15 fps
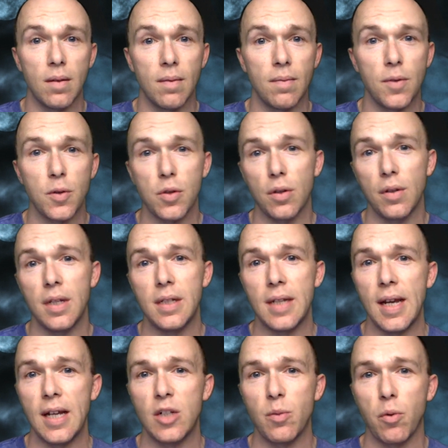those little
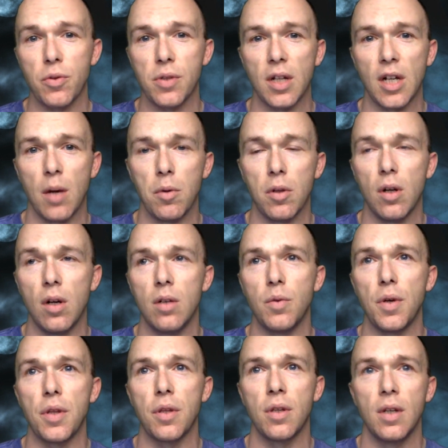intangibles that come along
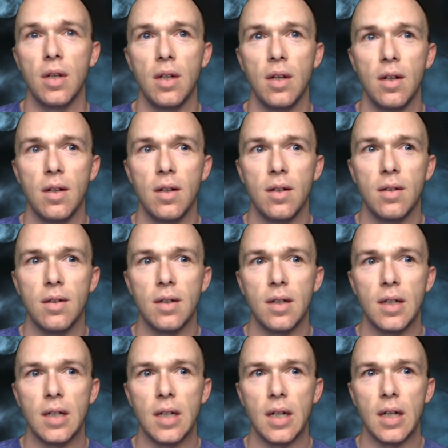with
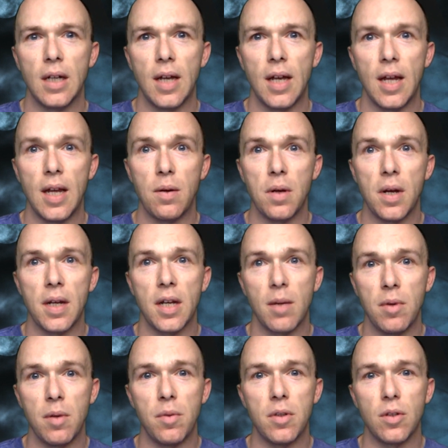a
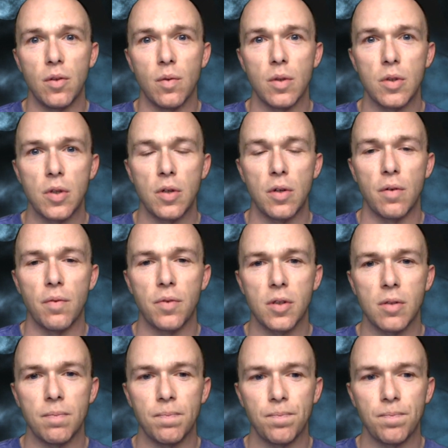commitment to the reserves.